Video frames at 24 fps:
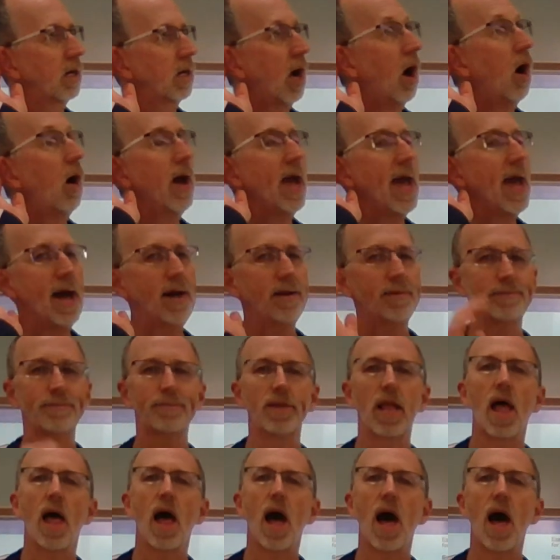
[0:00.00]
Oh yeah,
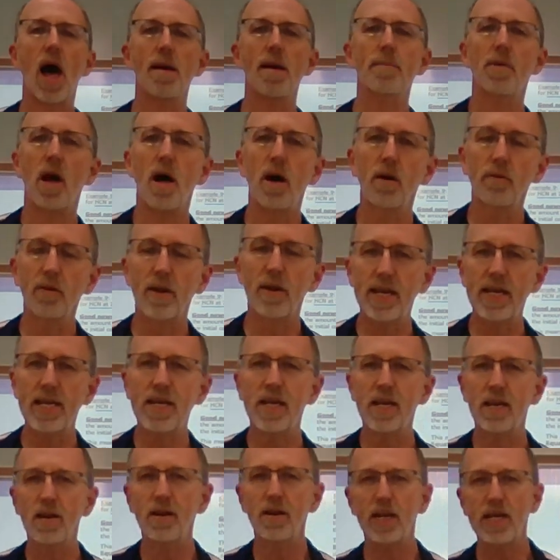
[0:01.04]
I'm already
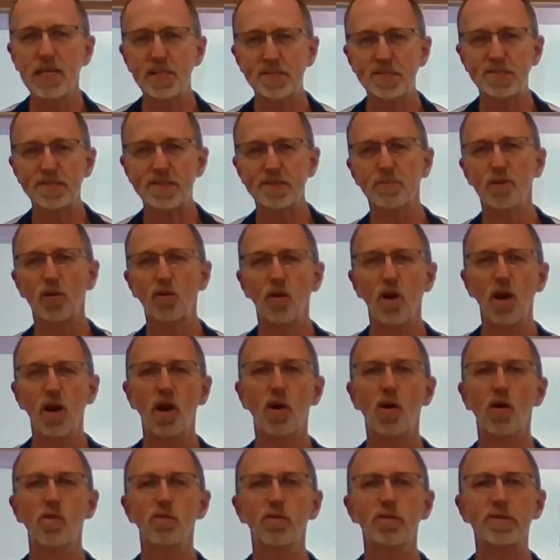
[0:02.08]
hearing some
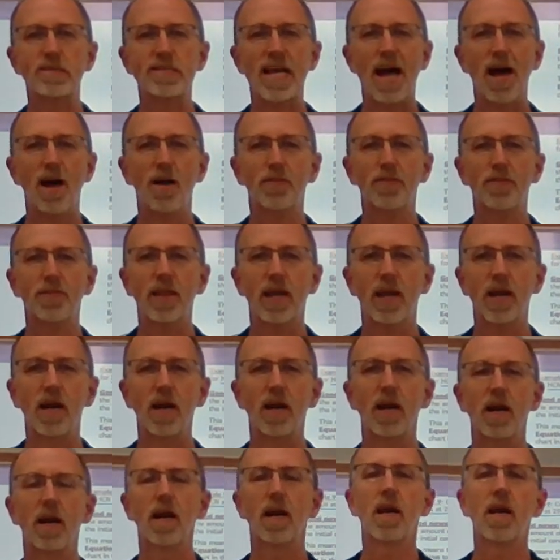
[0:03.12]
groans out
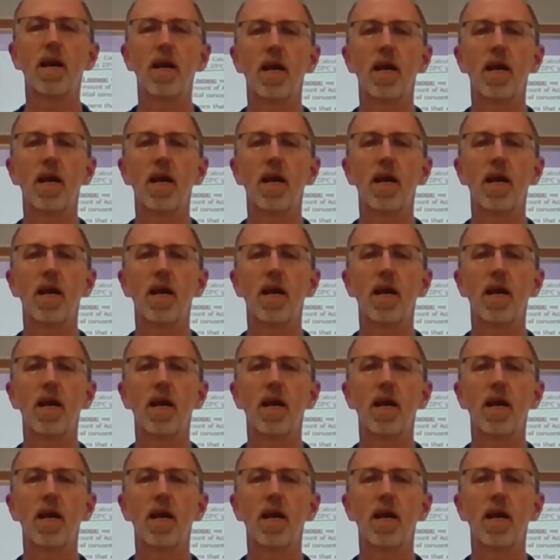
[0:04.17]
there